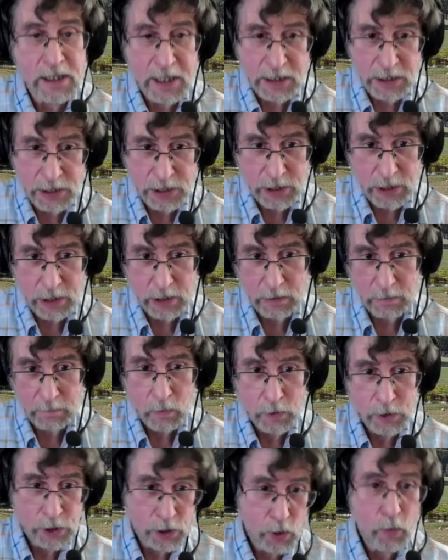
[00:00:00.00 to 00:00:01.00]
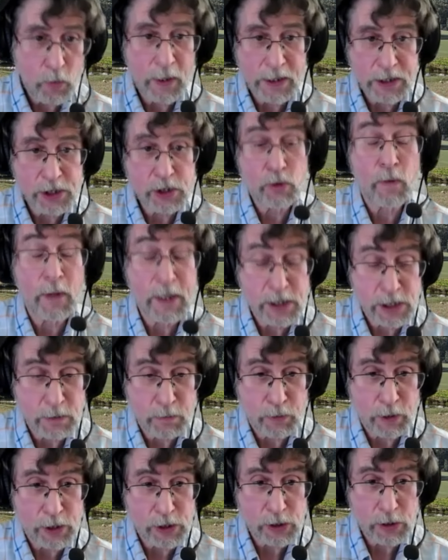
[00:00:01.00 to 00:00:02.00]
density, which equates to
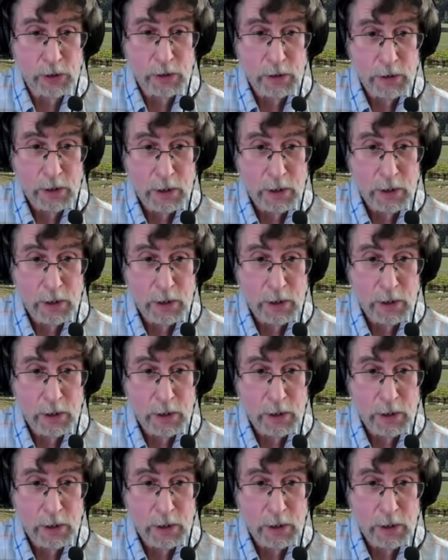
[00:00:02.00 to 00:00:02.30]
grazing pressure.